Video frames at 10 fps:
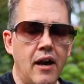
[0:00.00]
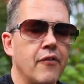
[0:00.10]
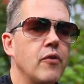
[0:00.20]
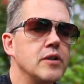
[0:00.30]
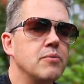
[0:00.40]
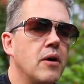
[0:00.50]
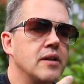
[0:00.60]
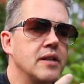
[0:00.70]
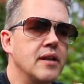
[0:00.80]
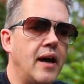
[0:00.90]
I've always
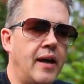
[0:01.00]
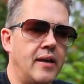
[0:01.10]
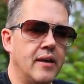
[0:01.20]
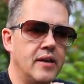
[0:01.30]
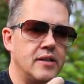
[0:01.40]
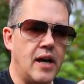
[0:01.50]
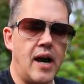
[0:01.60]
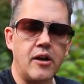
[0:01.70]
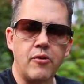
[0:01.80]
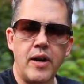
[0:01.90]
wanted a
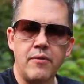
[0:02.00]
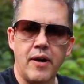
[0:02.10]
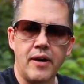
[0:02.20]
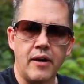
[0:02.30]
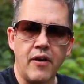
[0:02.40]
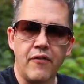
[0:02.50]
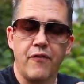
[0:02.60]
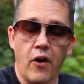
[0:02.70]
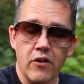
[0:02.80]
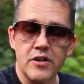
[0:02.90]
dark green one, a, a
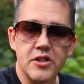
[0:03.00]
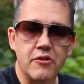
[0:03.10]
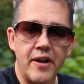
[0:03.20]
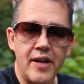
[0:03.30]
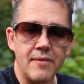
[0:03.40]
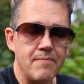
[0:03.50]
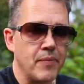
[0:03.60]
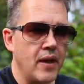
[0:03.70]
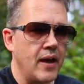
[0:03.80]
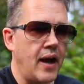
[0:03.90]
forest green,
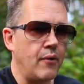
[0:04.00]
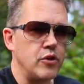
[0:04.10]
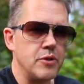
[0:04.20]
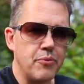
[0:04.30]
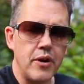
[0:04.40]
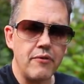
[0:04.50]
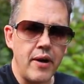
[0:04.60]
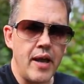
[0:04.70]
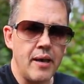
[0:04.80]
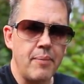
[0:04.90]
uh, which are pretty
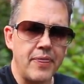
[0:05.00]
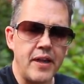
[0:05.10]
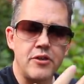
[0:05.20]
rare, but they